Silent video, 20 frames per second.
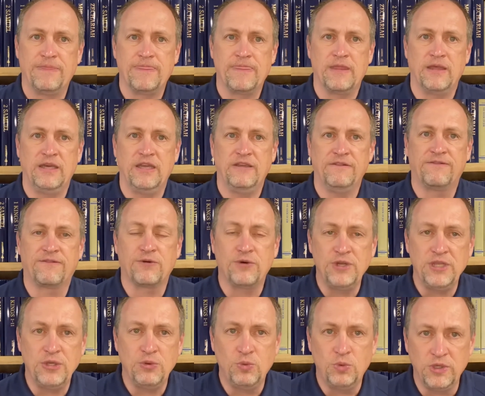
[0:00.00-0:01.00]
a
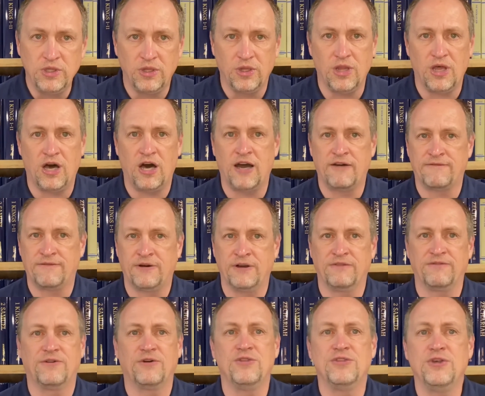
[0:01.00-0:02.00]
free will
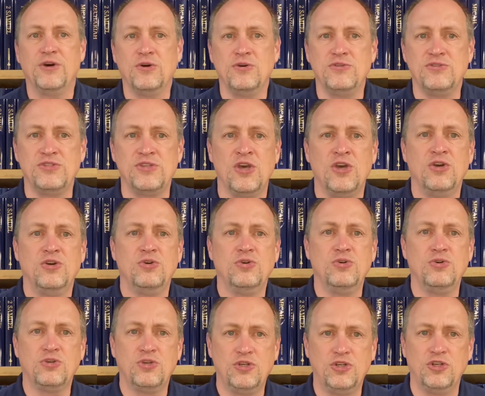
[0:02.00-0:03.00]
offering for those
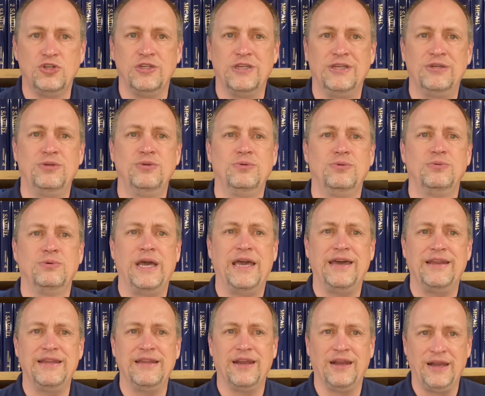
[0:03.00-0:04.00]
who
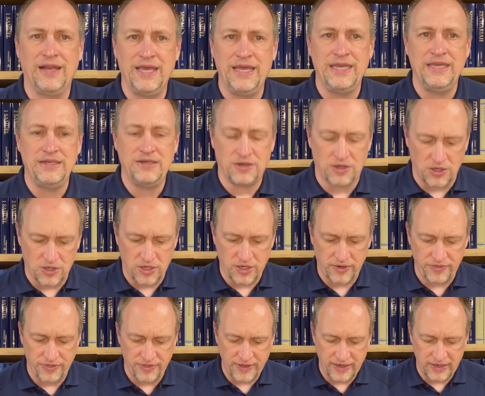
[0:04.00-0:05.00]
had it laid
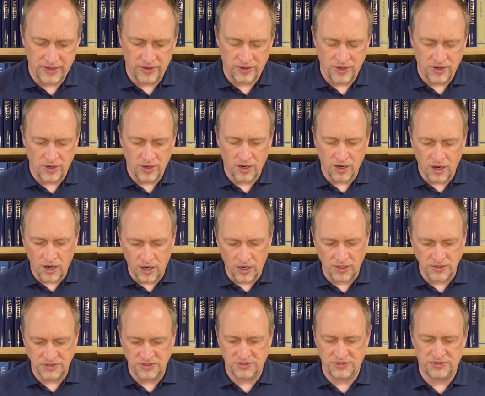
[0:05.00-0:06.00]
on their
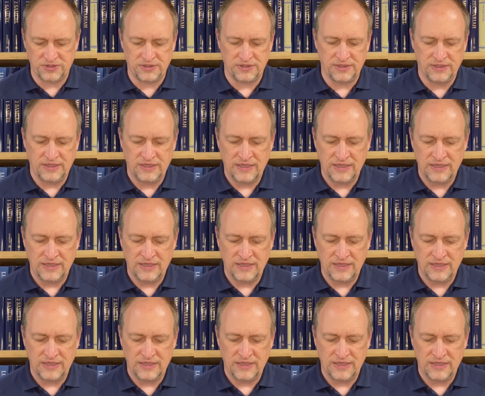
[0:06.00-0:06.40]
hearts.